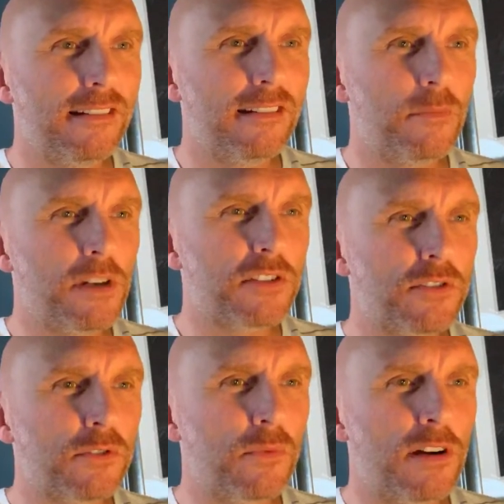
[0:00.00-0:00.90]
I'm not
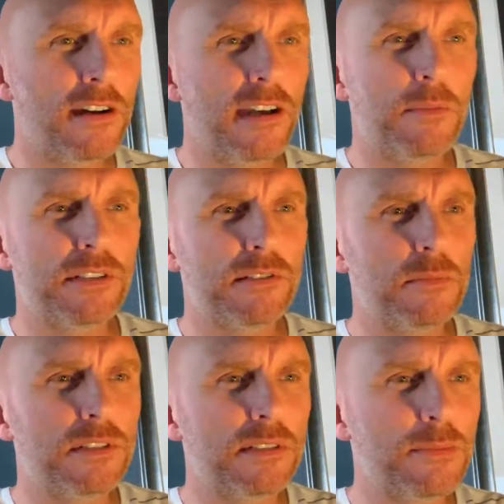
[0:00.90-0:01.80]
sure why. I must have
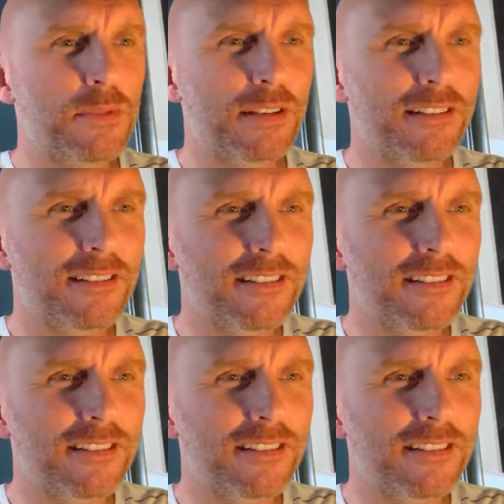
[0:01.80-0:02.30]
missed something.